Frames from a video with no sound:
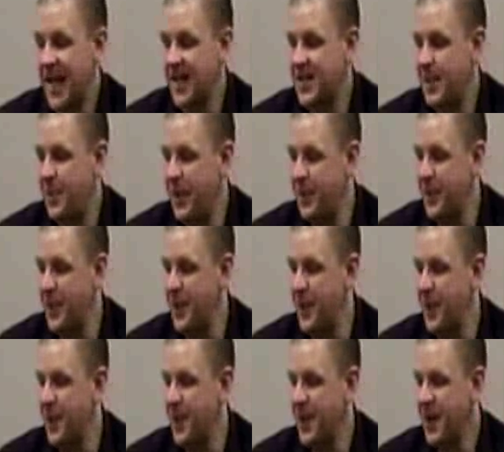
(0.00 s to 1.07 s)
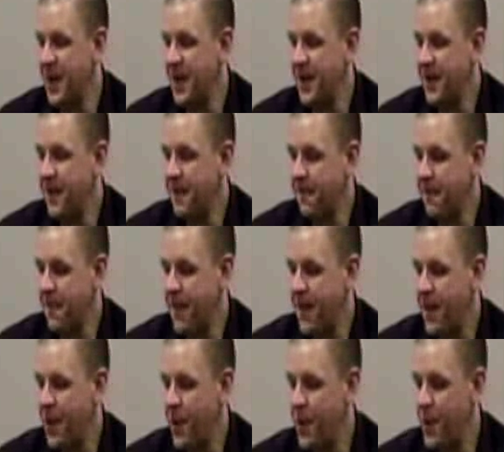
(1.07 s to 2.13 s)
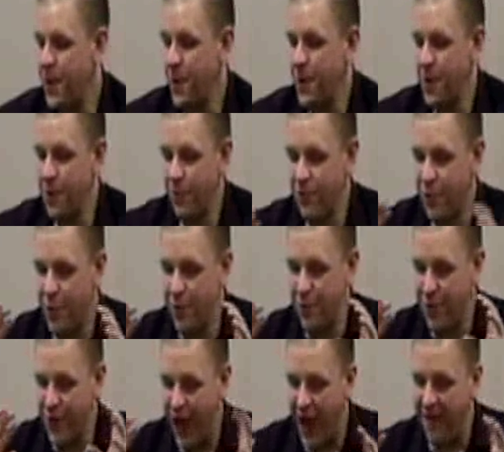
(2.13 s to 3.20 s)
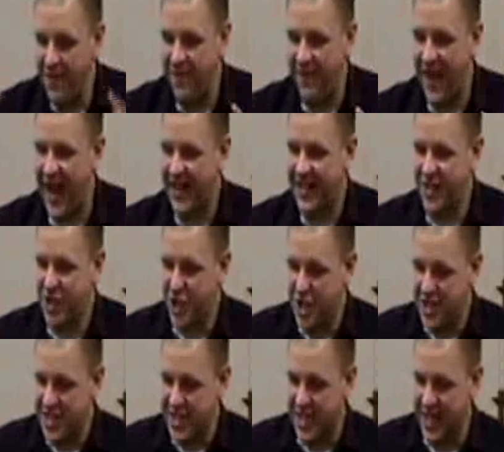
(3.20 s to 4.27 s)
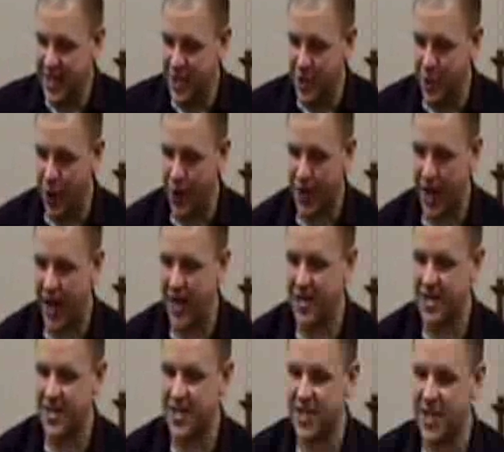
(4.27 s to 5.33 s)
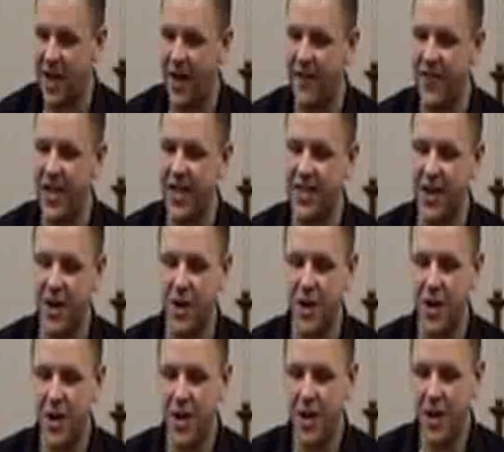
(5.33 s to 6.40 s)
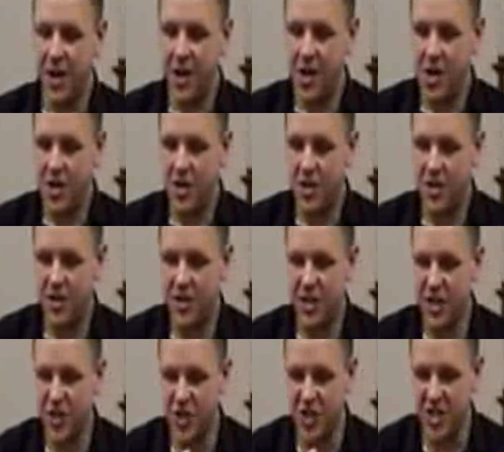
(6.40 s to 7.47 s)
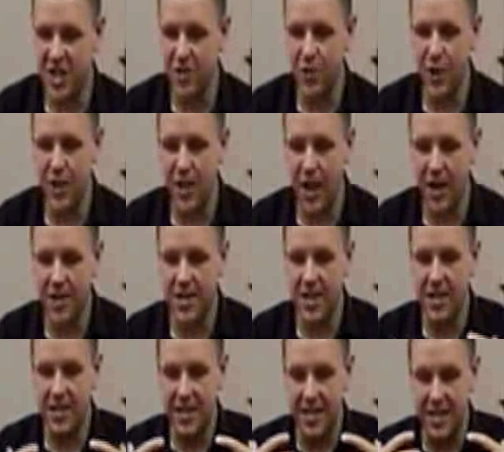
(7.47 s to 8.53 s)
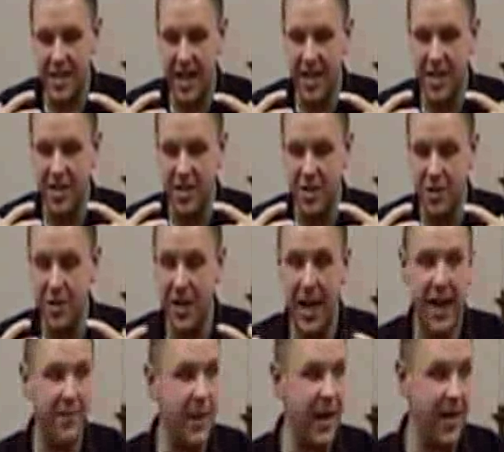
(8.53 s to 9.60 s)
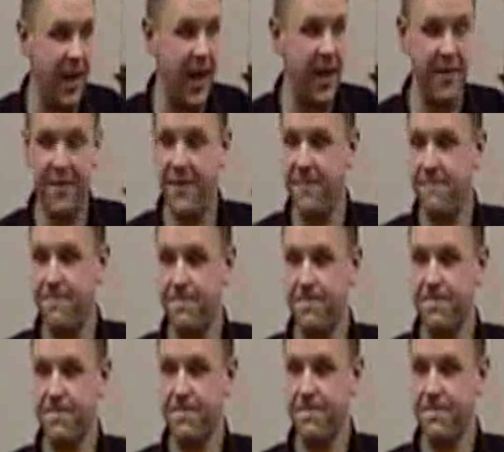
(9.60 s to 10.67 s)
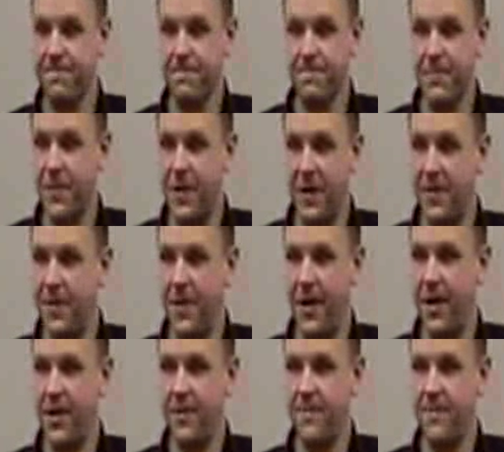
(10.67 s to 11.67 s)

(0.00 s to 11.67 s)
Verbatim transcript: It's the people who, who, who, who love the fact that Jesus can do all kinds of stuff, yet they're, they're still reluctant to say, You can have my life, whatever you want.